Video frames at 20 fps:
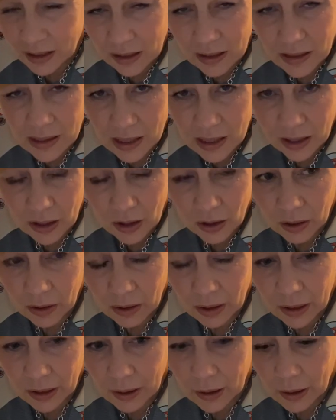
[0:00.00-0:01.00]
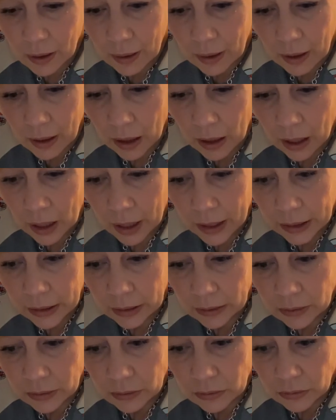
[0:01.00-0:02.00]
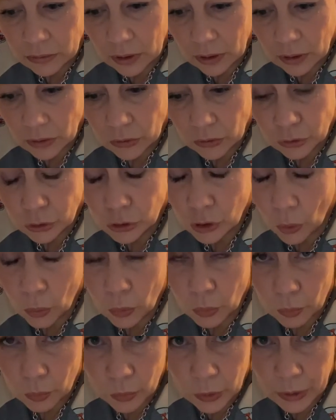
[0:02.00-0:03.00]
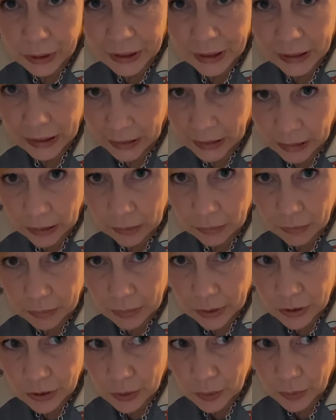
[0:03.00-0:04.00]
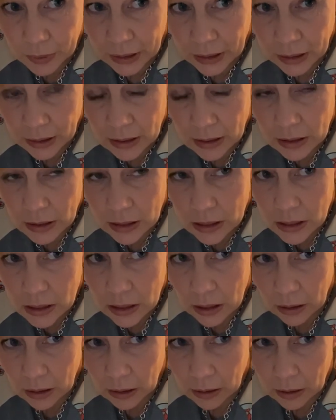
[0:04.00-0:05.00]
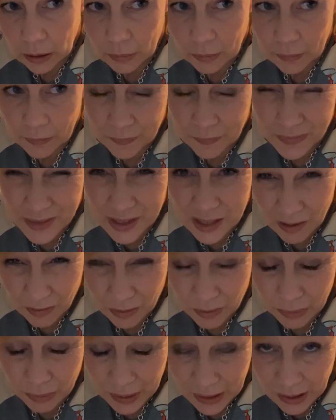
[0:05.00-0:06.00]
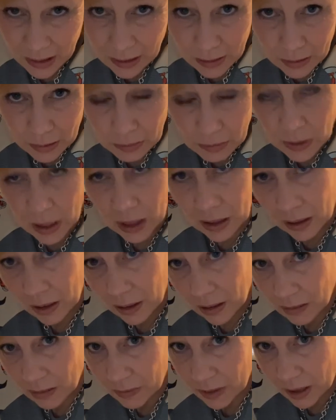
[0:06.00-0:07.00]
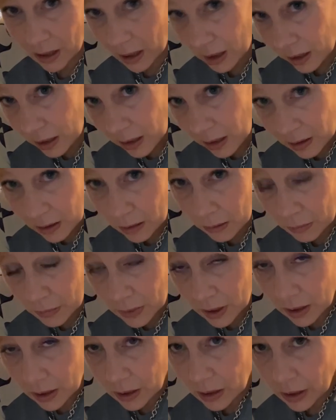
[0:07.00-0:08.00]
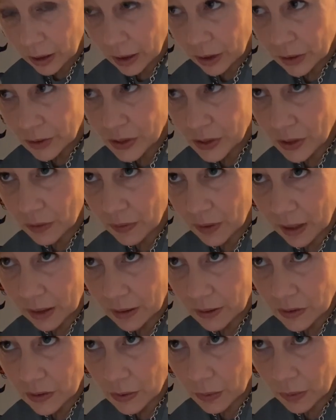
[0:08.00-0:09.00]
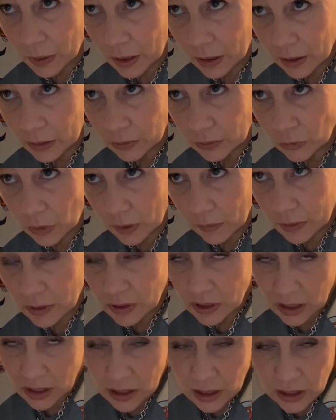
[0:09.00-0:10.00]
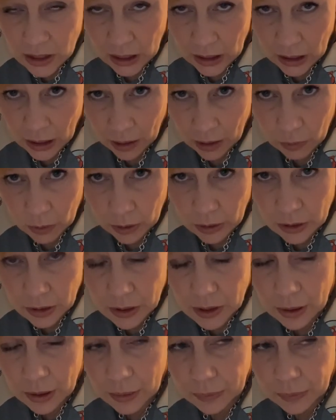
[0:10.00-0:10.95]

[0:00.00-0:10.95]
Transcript: as they call it. I don't really eat between 7 p.m. and 11 a.m. So that's what, 16 hours.